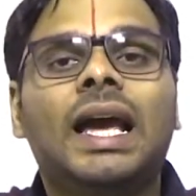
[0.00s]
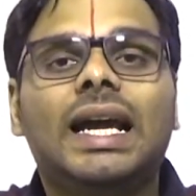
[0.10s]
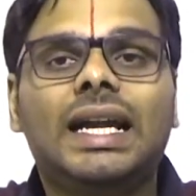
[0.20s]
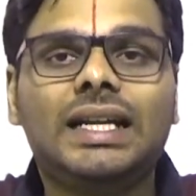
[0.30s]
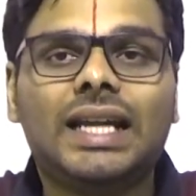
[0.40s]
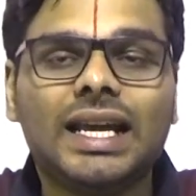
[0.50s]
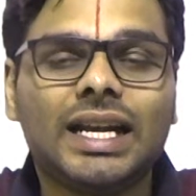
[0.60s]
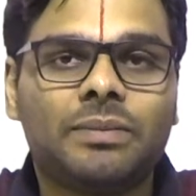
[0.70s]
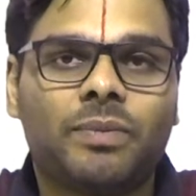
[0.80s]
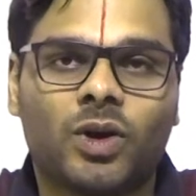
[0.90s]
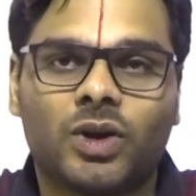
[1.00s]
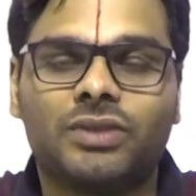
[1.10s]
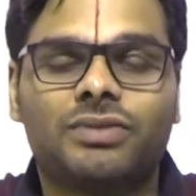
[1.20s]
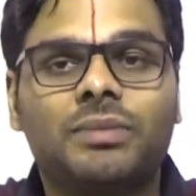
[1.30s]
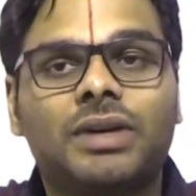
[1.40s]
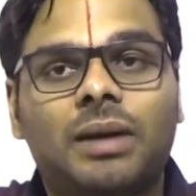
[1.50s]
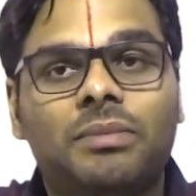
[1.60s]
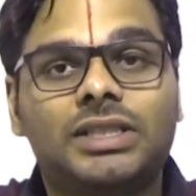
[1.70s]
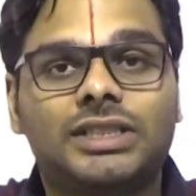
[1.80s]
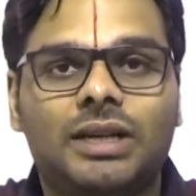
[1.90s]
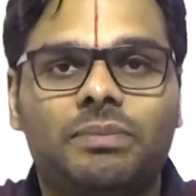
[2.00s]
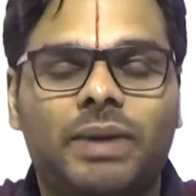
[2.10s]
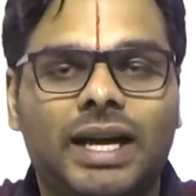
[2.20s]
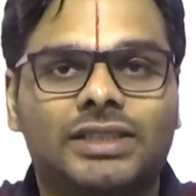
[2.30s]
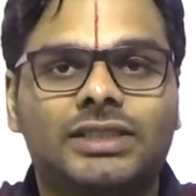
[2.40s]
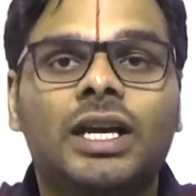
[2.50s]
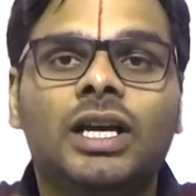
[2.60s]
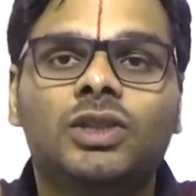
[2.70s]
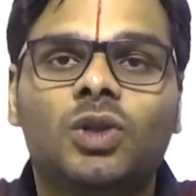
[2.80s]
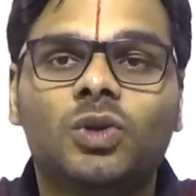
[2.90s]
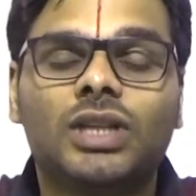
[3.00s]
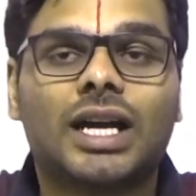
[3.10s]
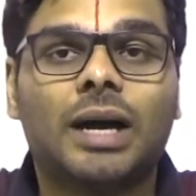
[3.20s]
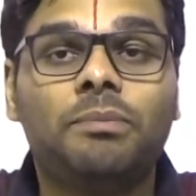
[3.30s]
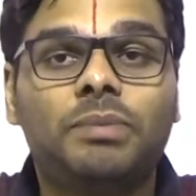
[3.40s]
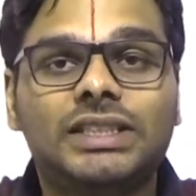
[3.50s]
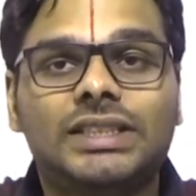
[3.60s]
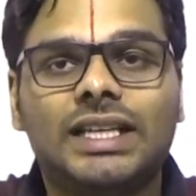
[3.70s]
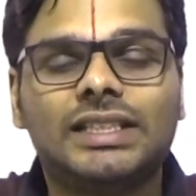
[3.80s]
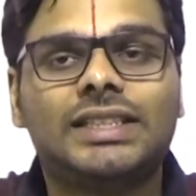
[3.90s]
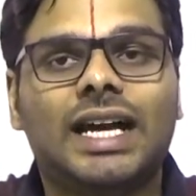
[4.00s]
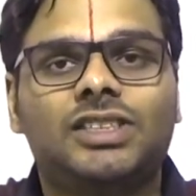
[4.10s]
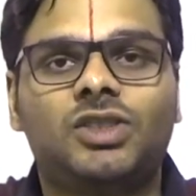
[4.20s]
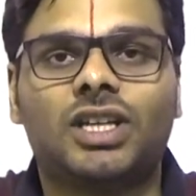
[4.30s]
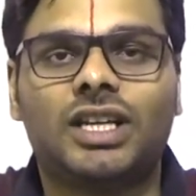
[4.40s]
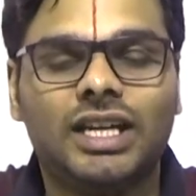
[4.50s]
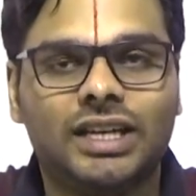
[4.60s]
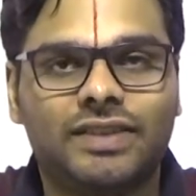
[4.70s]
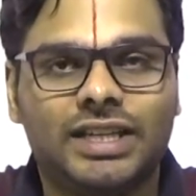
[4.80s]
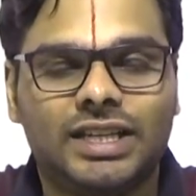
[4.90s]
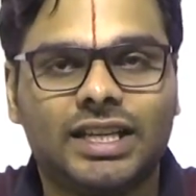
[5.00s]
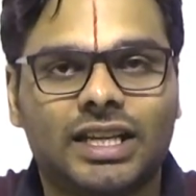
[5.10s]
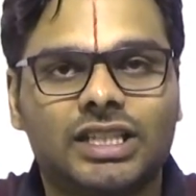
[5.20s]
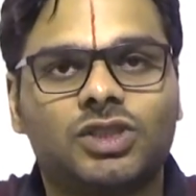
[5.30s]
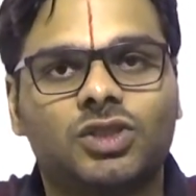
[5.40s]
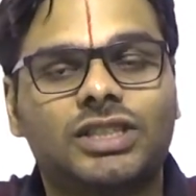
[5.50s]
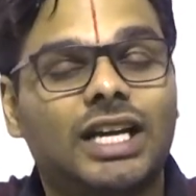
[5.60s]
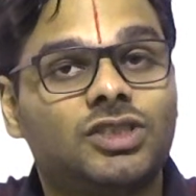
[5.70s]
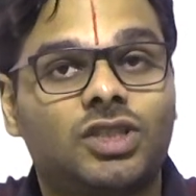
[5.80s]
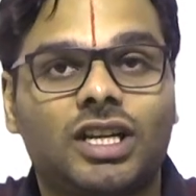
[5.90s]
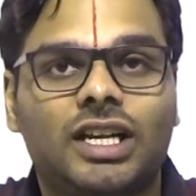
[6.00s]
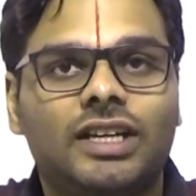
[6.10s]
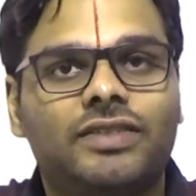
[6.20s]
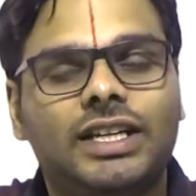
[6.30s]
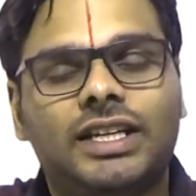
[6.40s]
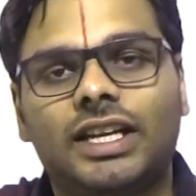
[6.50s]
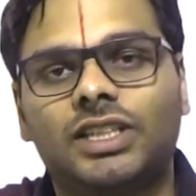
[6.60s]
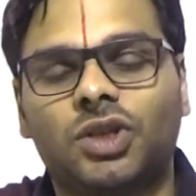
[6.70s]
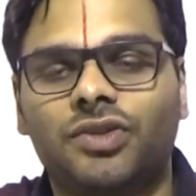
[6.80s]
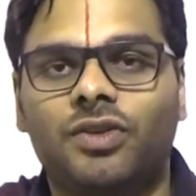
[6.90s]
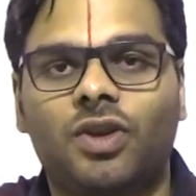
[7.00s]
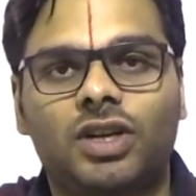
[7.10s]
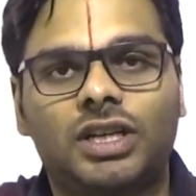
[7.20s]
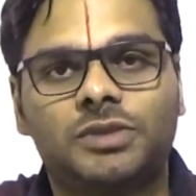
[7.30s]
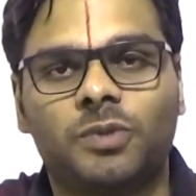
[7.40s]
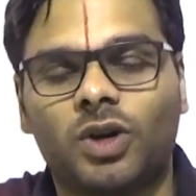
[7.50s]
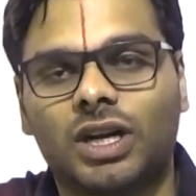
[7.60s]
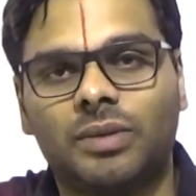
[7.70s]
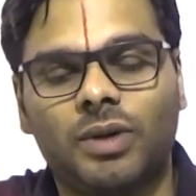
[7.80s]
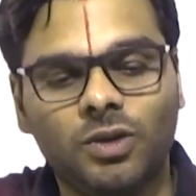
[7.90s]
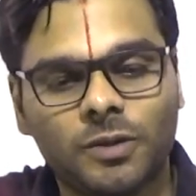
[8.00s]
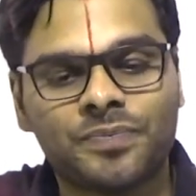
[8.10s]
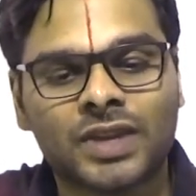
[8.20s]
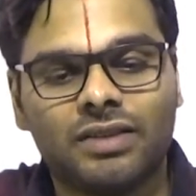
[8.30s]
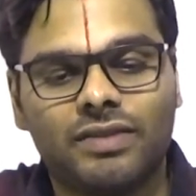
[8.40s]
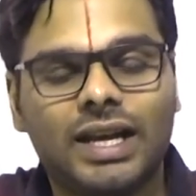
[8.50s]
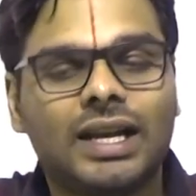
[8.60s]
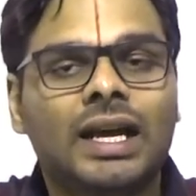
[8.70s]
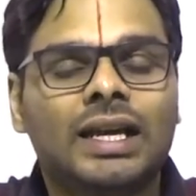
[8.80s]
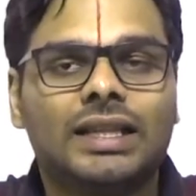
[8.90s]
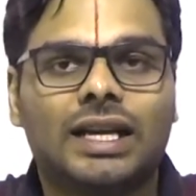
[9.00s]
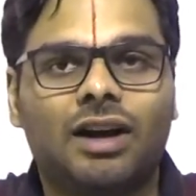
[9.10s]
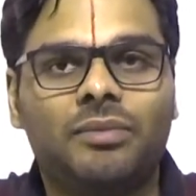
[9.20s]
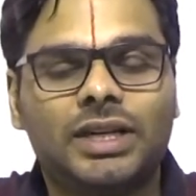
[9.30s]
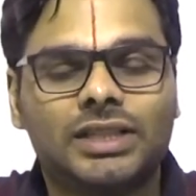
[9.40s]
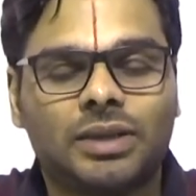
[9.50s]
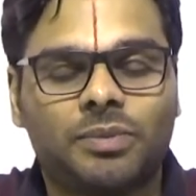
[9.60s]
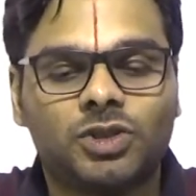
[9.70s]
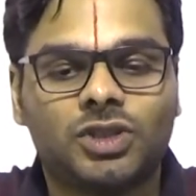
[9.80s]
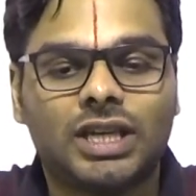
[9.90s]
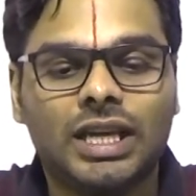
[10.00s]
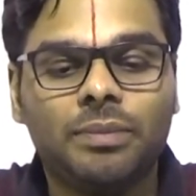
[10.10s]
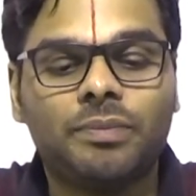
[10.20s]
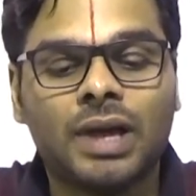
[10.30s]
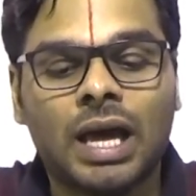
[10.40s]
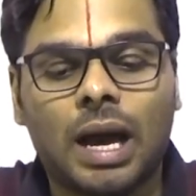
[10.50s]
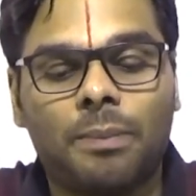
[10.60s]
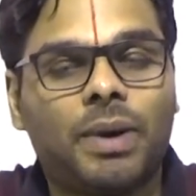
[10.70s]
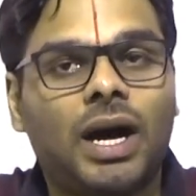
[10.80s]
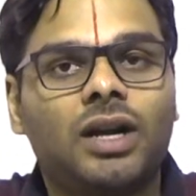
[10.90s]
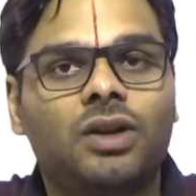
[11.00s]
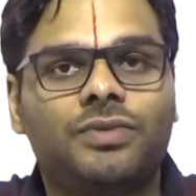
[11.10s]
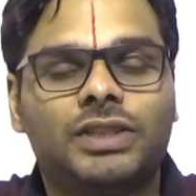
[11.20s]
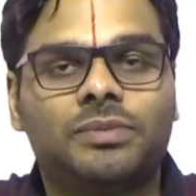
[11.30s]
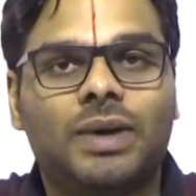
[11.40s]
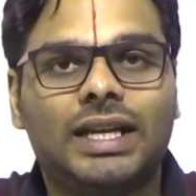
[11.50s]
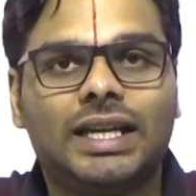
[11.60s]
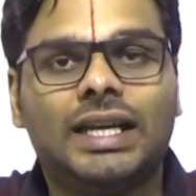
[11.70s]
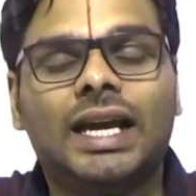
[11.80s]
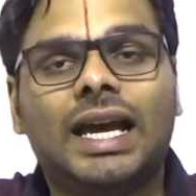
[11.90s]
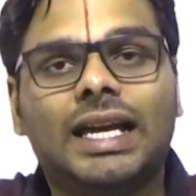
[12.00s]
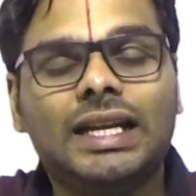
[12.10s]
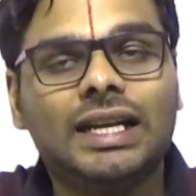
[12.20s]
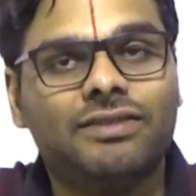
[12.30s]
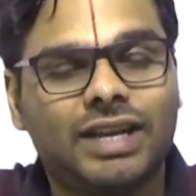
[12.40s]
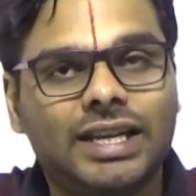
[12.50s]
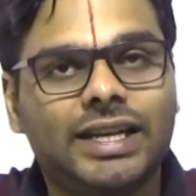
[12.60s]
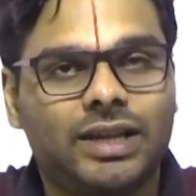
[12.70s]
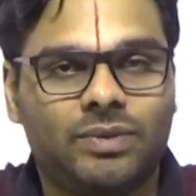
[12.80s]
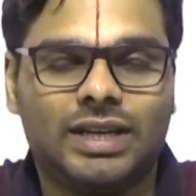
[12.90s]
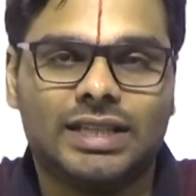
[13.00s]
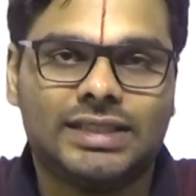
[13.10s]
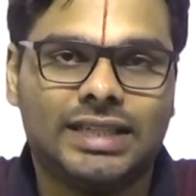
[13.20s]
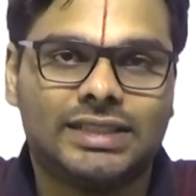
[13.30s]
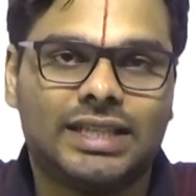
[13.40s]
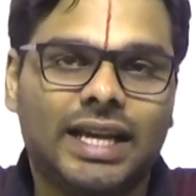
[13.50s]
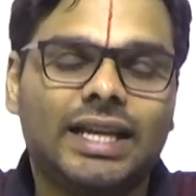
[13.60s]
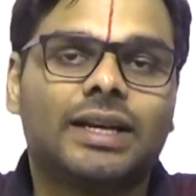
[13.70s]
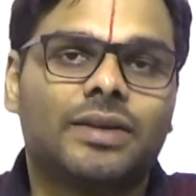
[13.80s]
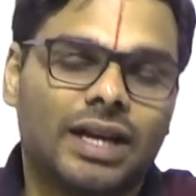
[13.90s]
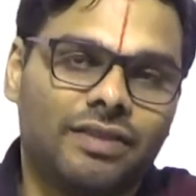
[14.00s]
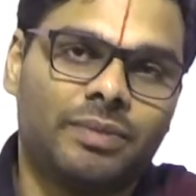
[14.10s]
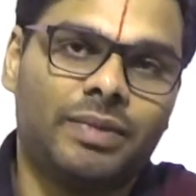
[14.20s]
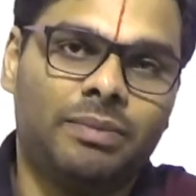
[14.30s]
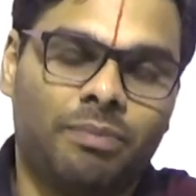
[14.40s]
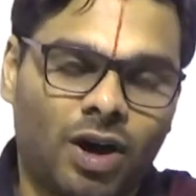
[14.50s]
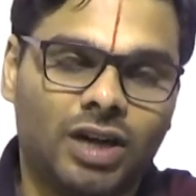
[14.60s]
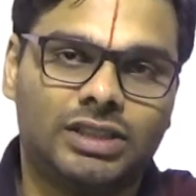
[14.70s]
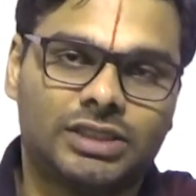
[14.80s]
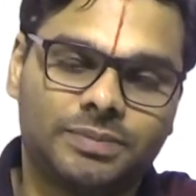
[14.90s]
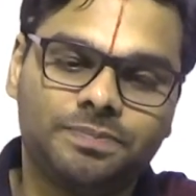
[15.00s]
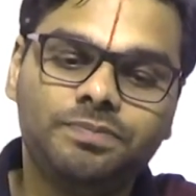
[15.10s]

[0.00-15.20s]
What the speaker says: Indirect borrowing from commercial banks through the compulsory statutory liquidity ratio. Statutory liquidity ratio we have already spoken about, where the government is supposed to keep a part of its money in very liquid assets like government bonds